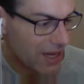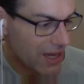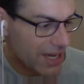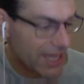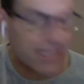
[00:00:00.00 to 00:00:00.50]

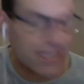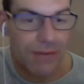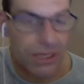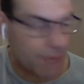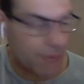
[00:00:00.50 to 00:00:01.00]
He is the
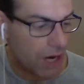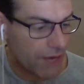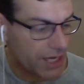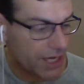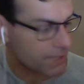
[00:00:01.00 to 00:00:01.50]
most
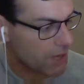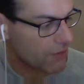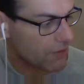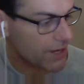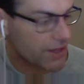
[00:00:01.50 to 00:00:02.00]
parkrunniest
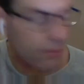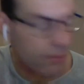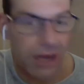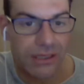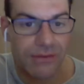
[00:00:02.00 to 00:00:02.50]
parkrunner in the
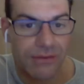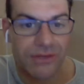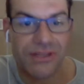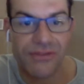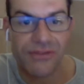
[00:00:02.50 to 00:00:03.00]
world. He was
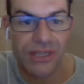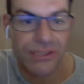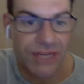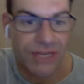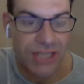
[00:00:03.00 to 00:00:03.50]
also the first
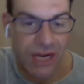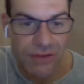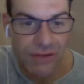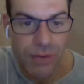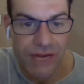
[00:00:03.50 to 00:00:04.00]
to reach
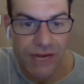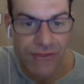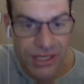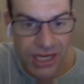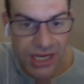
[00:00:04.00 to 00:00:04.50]
100. When he
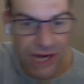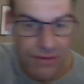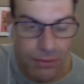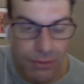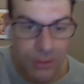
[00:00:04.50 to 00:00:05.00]
reached
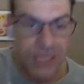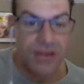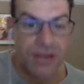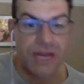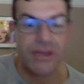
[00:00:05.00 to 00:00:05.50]
100, Paul
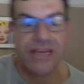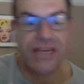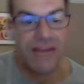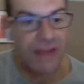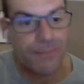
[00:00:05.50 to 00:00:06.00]
Zidin Hewitt
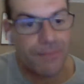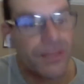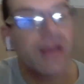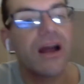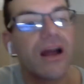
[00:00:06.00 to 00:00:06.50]
gave him
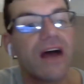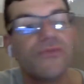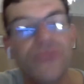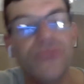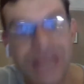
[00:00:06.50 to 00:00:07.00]
a
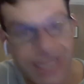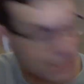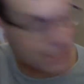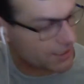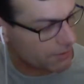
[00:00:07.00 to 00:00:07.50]

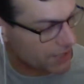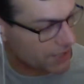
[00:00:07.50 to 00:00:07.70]
fleece, was the